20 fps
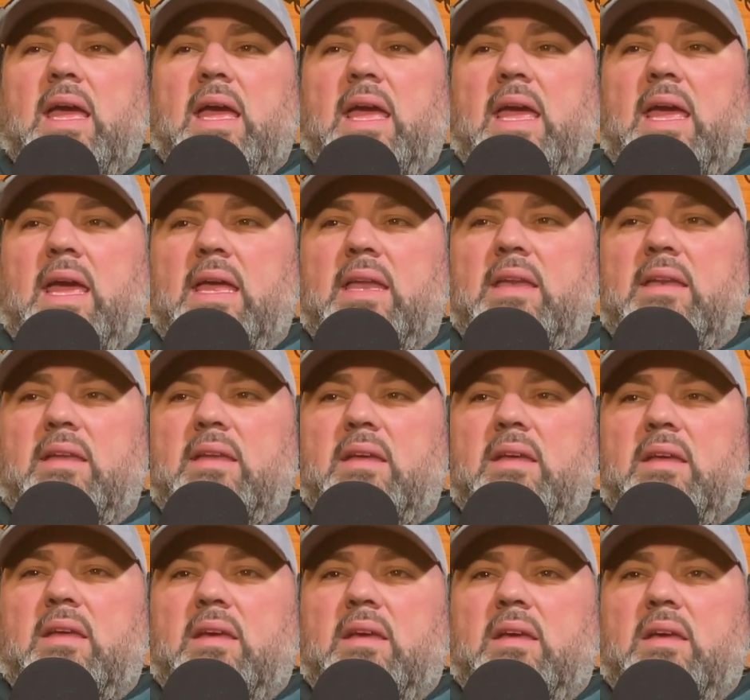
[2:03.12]
And
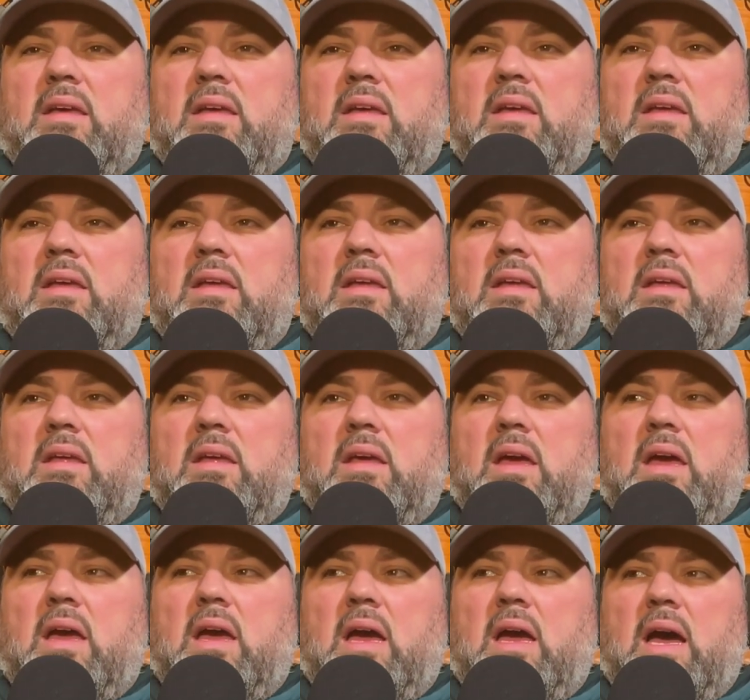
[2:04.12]

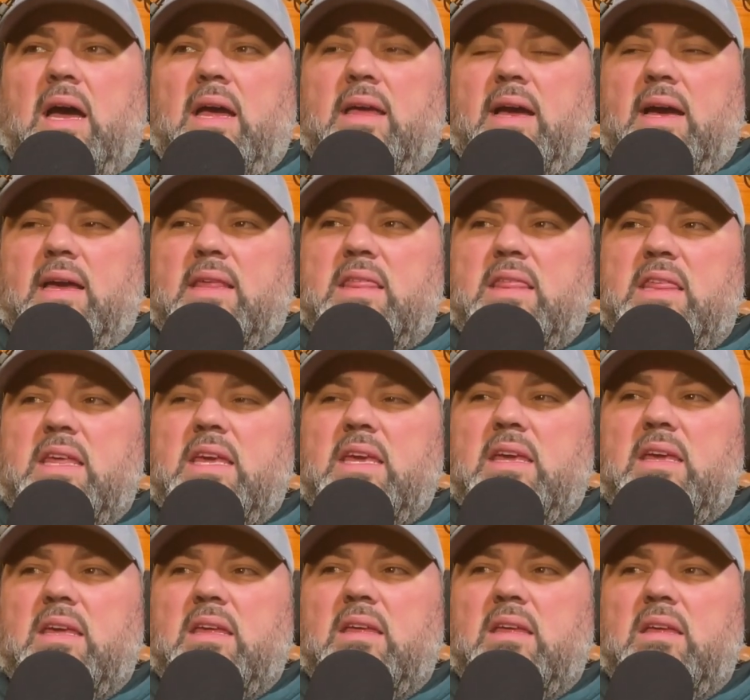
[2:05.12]
I, I
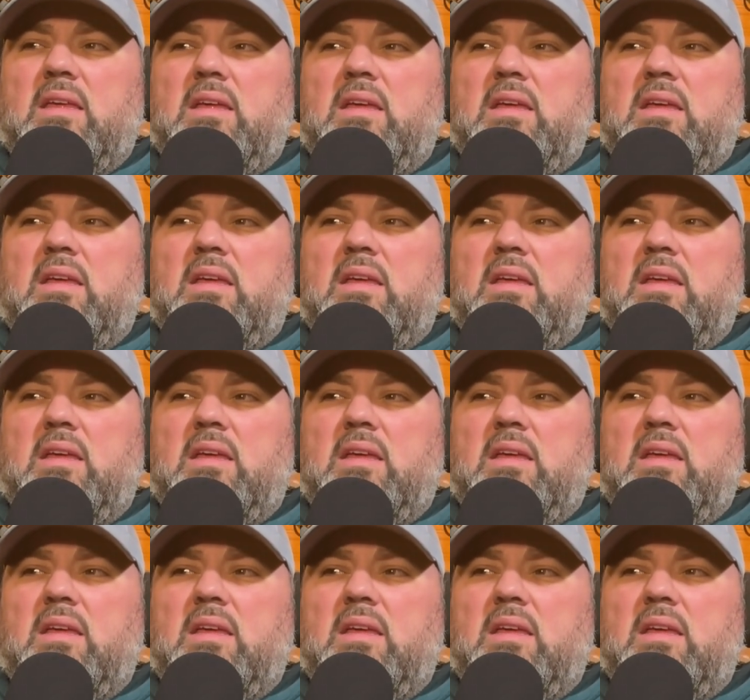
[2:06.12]
think